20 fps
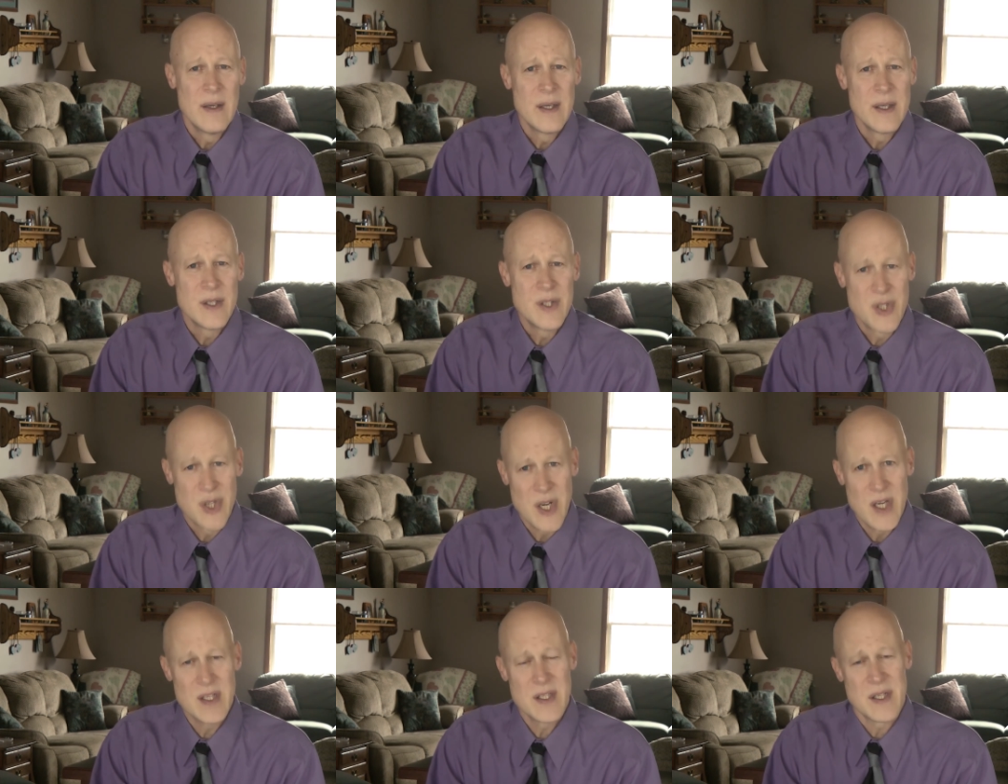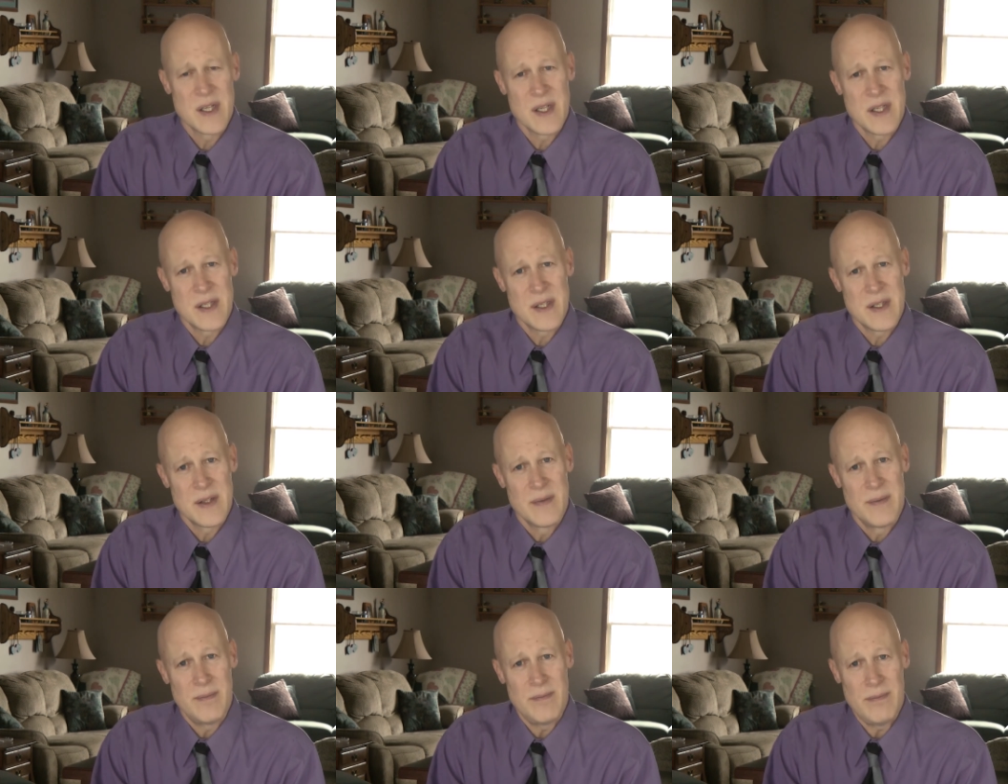
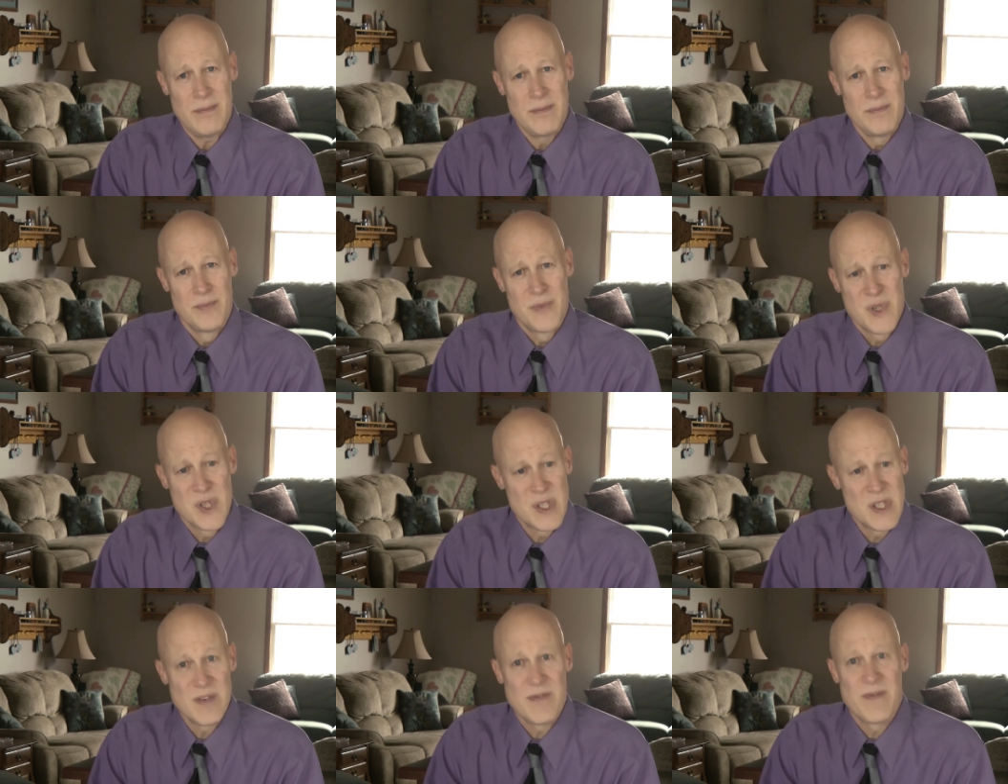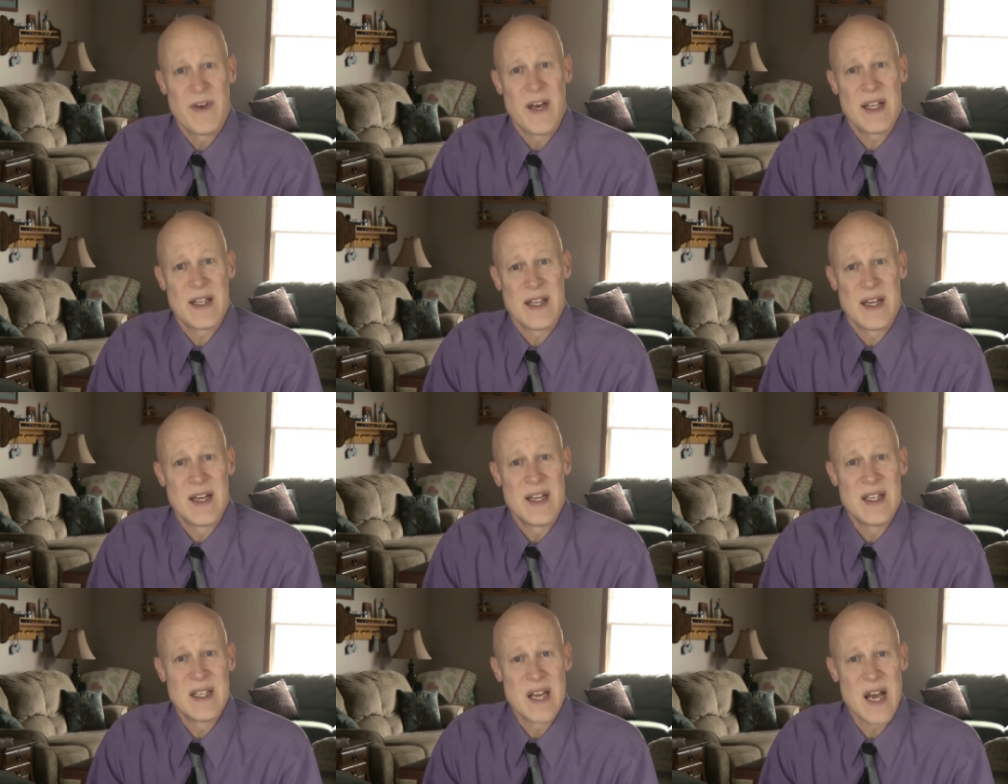Jesus. Just the fact that
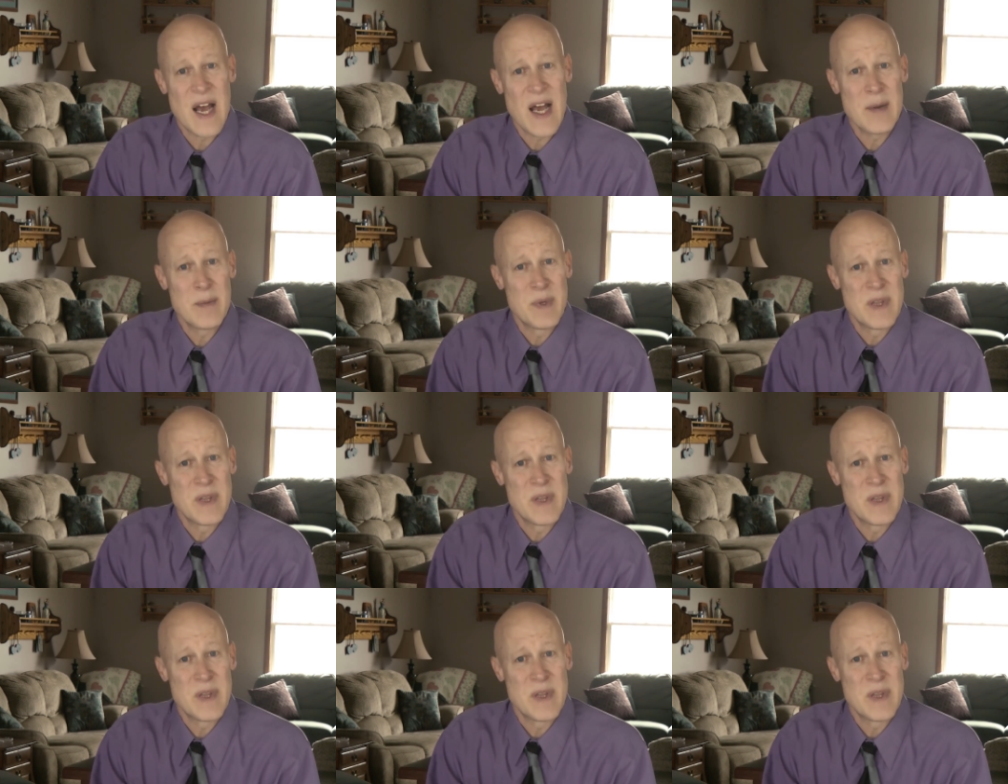he died,